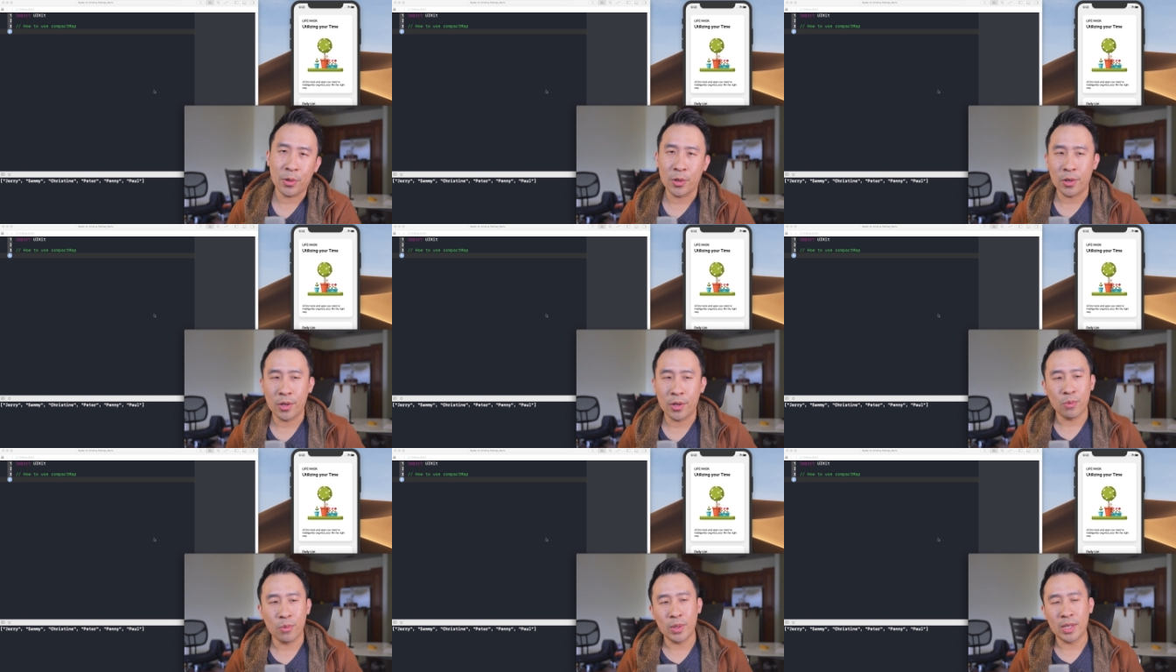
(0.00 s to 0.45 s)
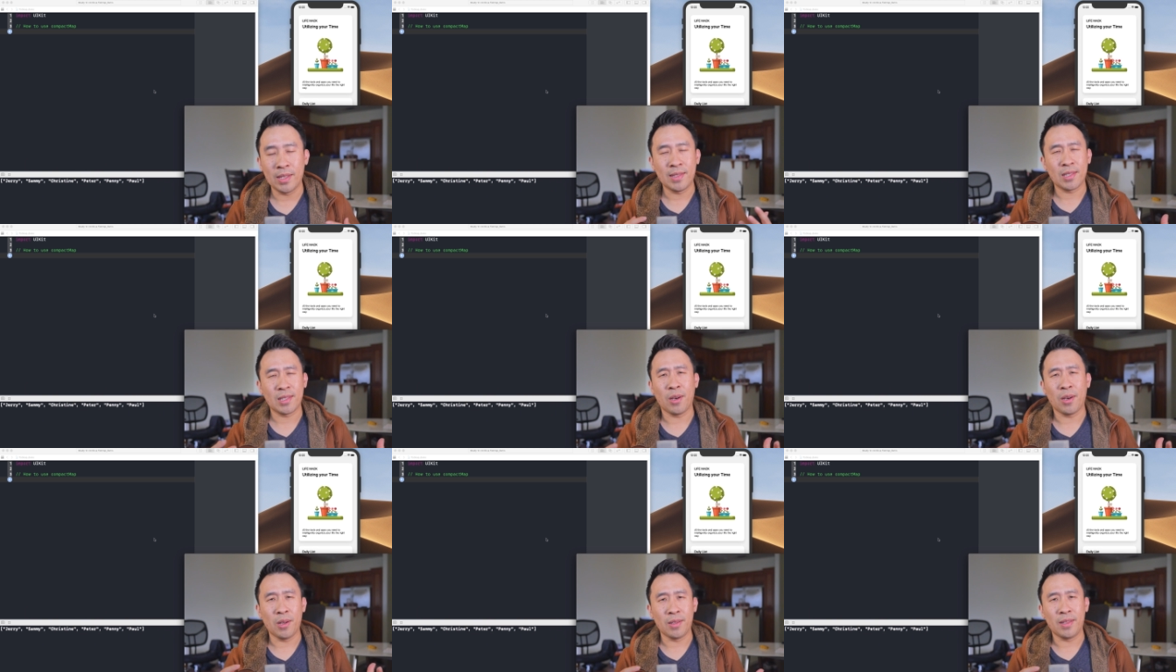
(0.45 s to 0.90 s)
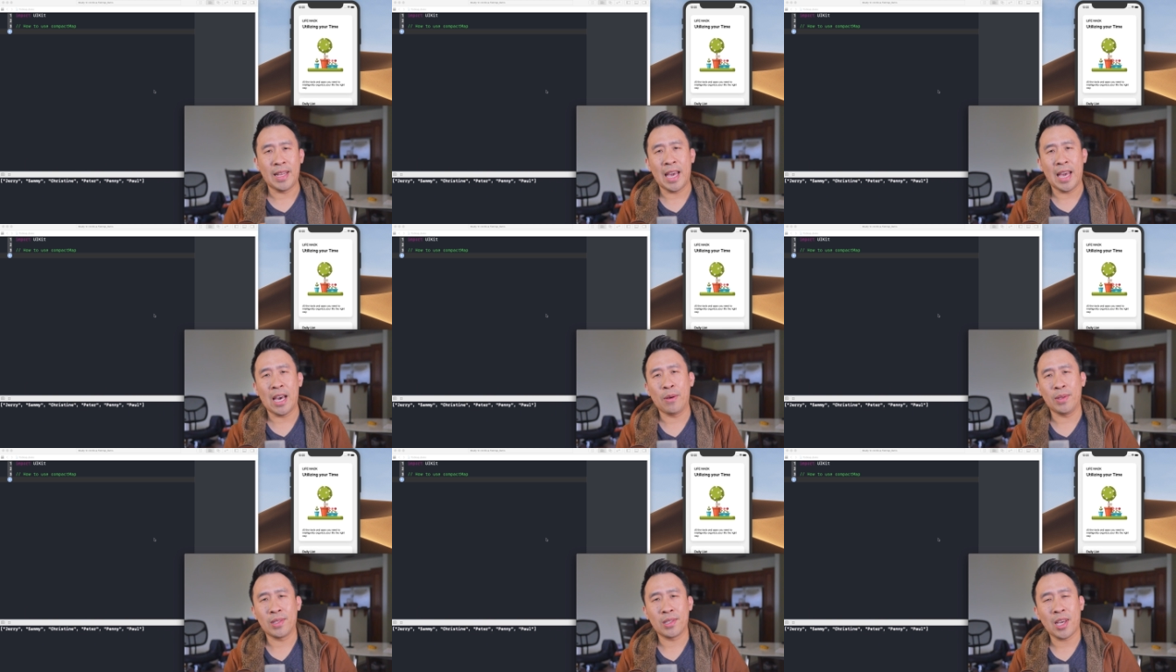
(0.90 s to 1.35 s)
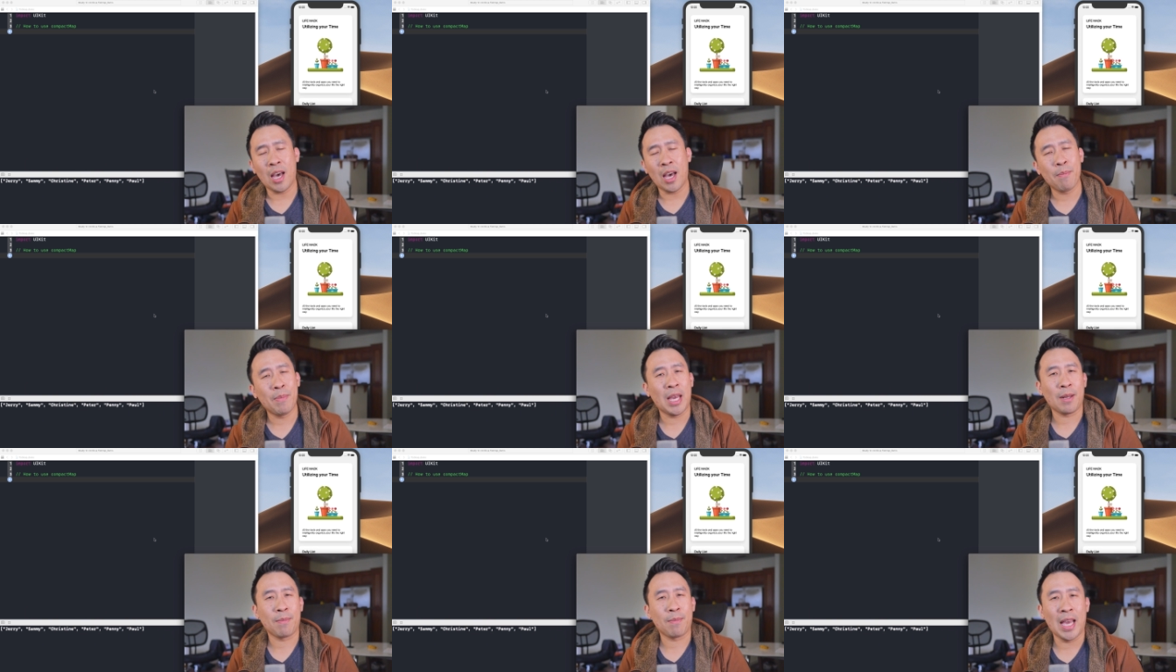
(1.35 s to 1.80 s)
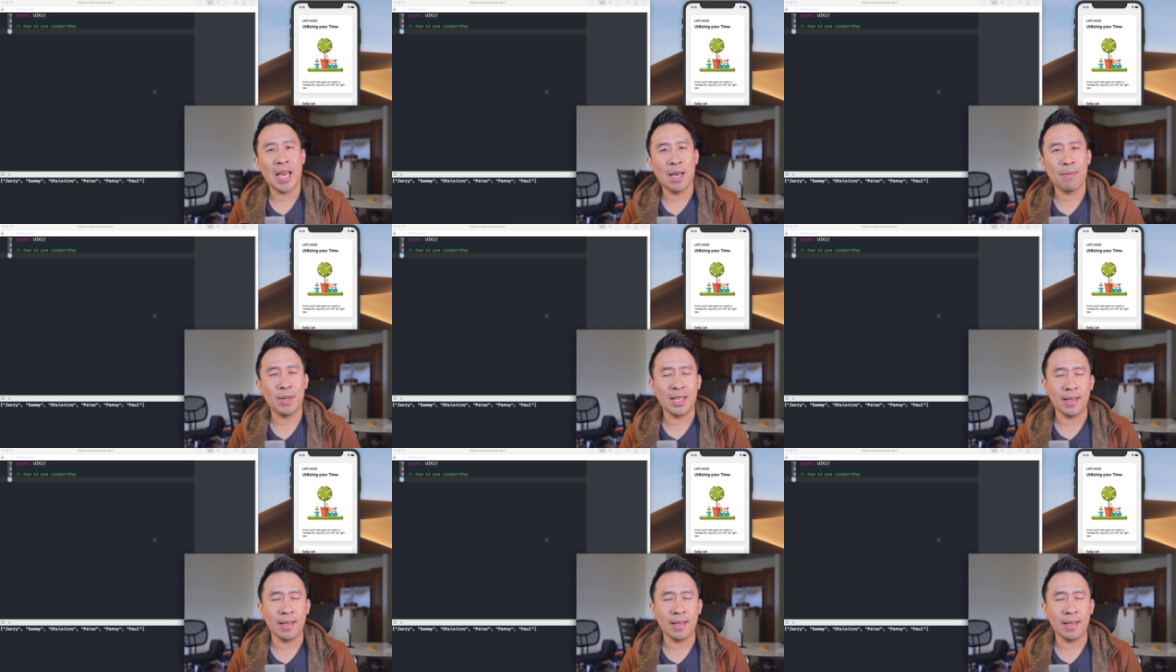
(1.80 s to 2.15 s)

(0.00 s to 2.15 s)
or what it's called now is compact map